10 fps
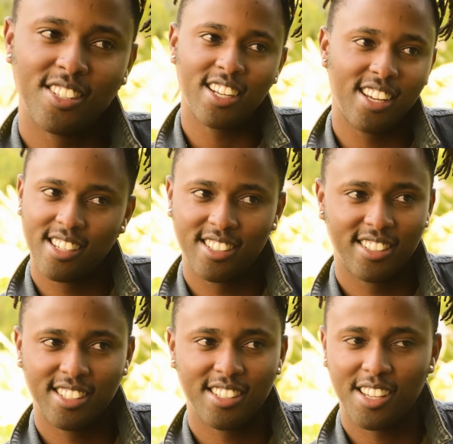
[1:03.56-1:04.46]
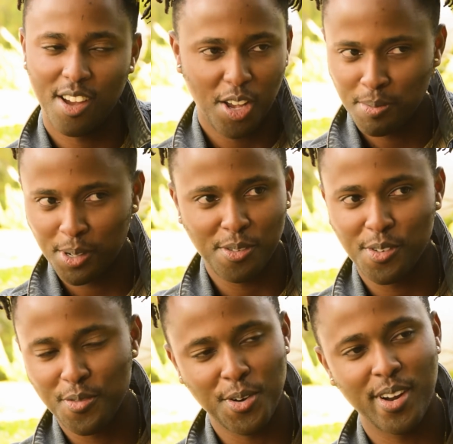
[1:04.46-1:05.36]
not a hospital
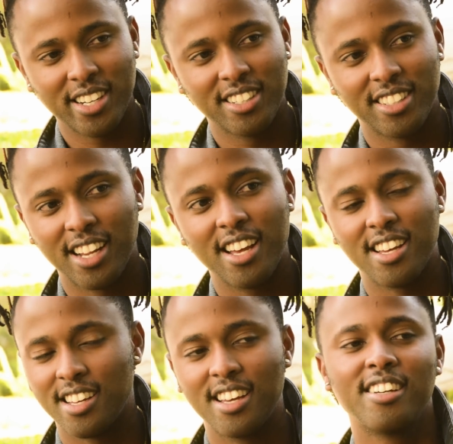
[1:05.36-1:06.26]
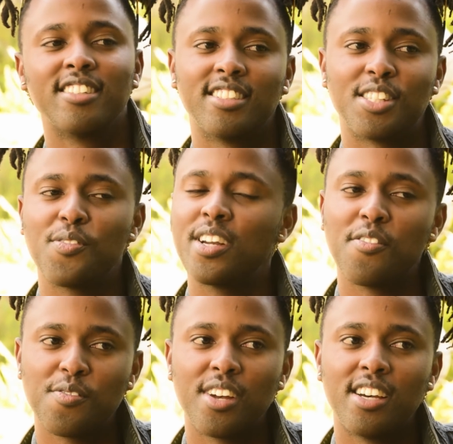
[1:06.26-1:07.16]
for everyone. Yeah, yeah, yeah. It's
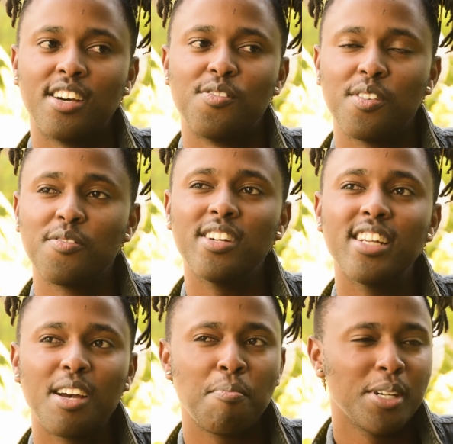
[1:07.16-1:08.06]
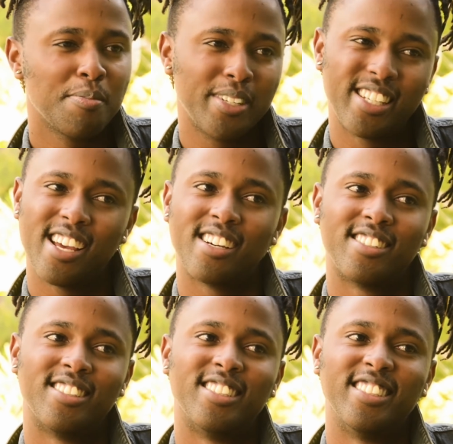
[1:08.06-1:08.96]
very appointment, yeah.
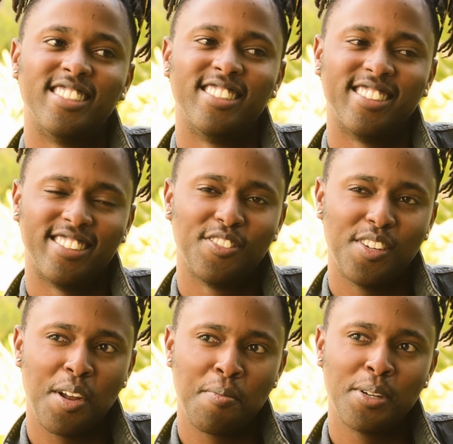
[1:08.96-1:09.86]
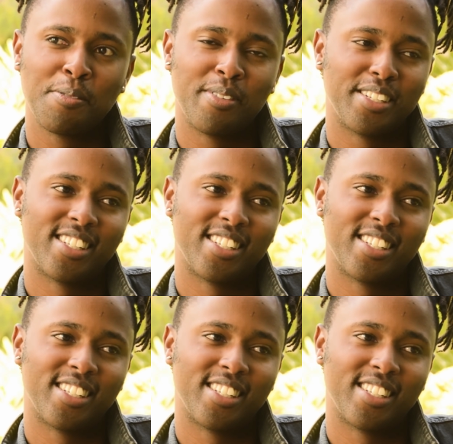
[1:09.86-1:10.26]
Very appointment.